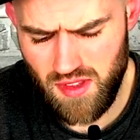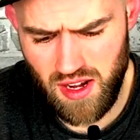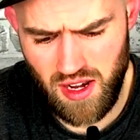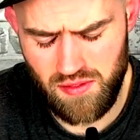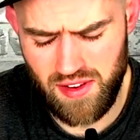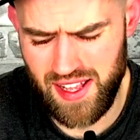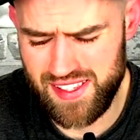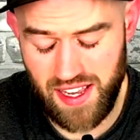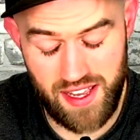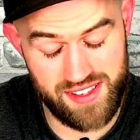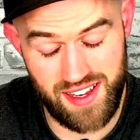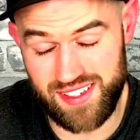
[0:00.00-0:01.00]
Lovely.
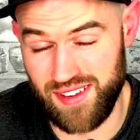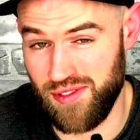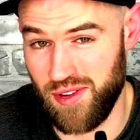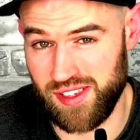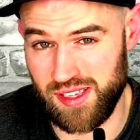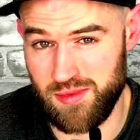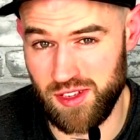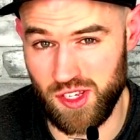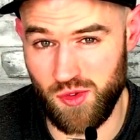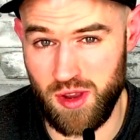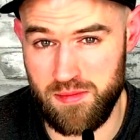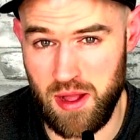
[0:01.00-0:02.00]
It's actually very similar to
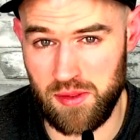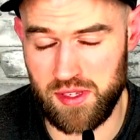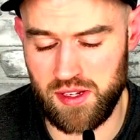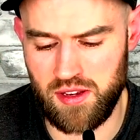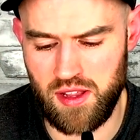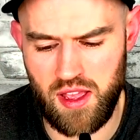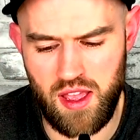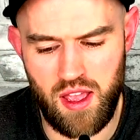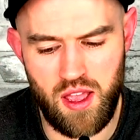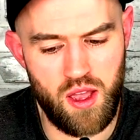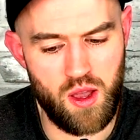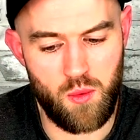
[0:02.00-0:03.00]
Green Mountain,
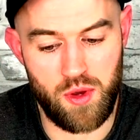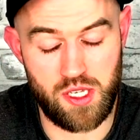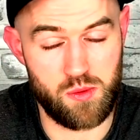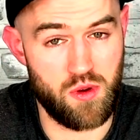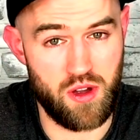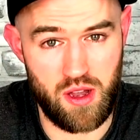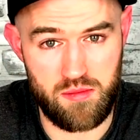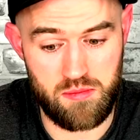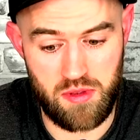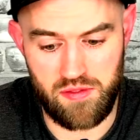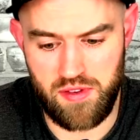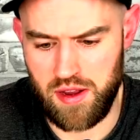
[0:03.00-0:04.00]
which is why I'm a
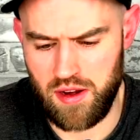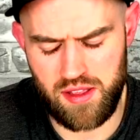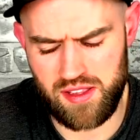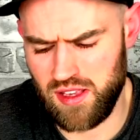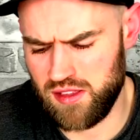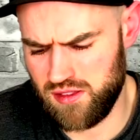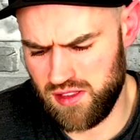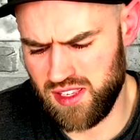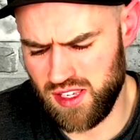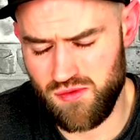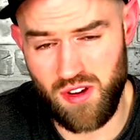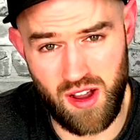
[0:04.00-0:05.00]
big fan. This
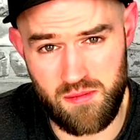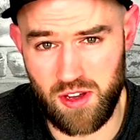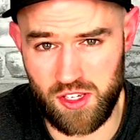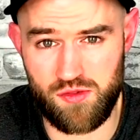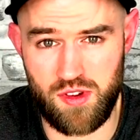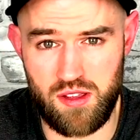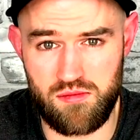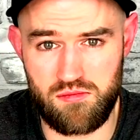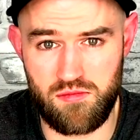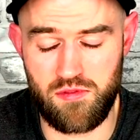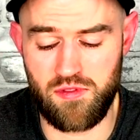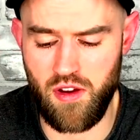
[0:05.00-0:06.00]
is right up my street,
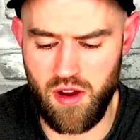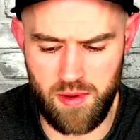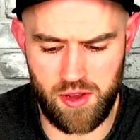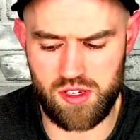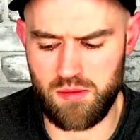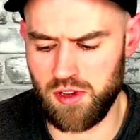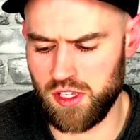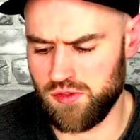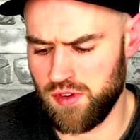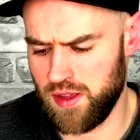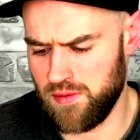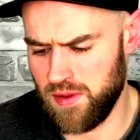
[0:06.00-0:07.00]
very much up my
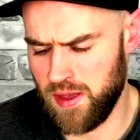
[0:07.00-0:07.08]
street.